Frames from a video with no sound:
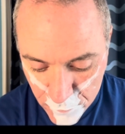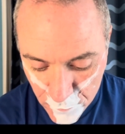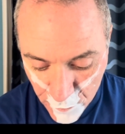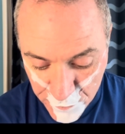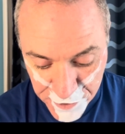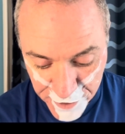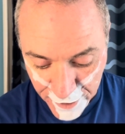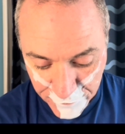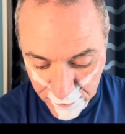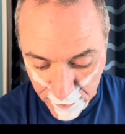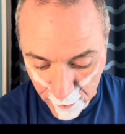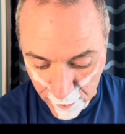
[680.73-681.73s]
we shaved,
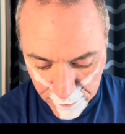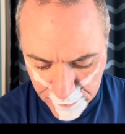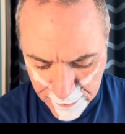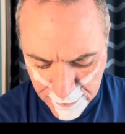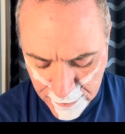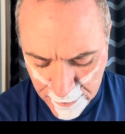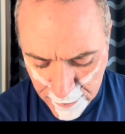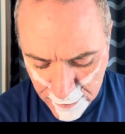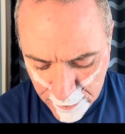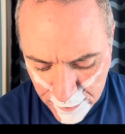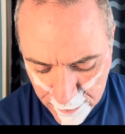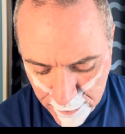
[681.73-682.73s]
and
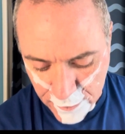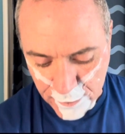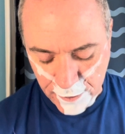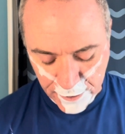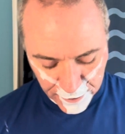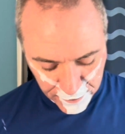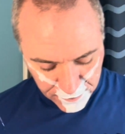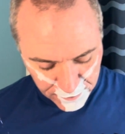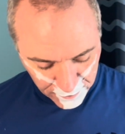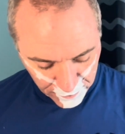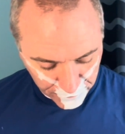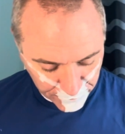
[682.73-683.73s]
I didn't
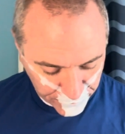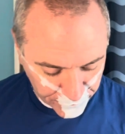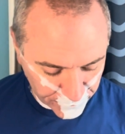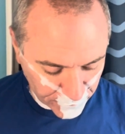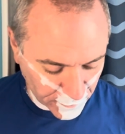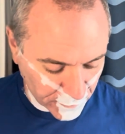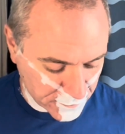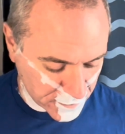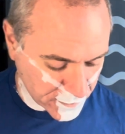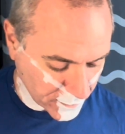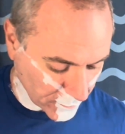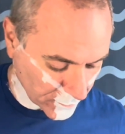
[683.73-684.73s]
use a
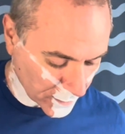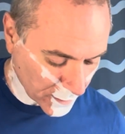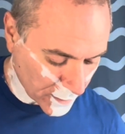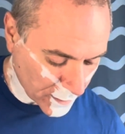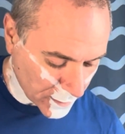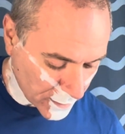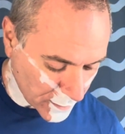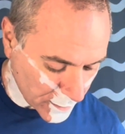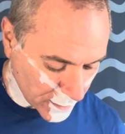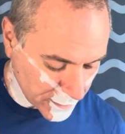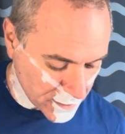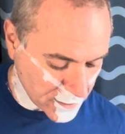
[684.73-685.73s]
stone.
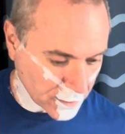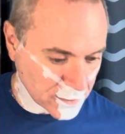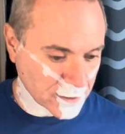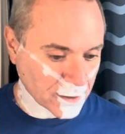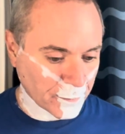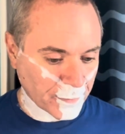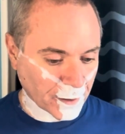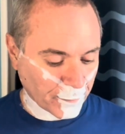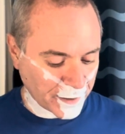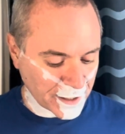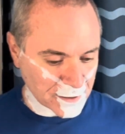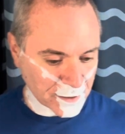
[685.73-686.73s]
I just touched it up on a
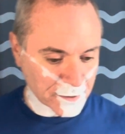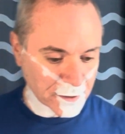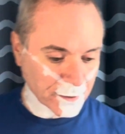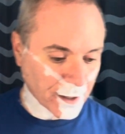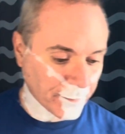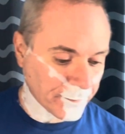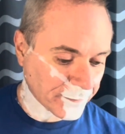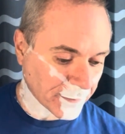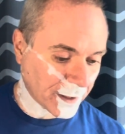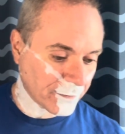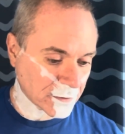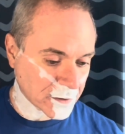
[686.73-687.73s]
pasted strop. I
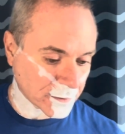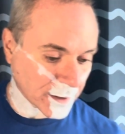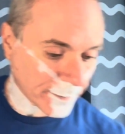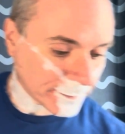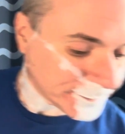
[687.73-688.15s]
have a strop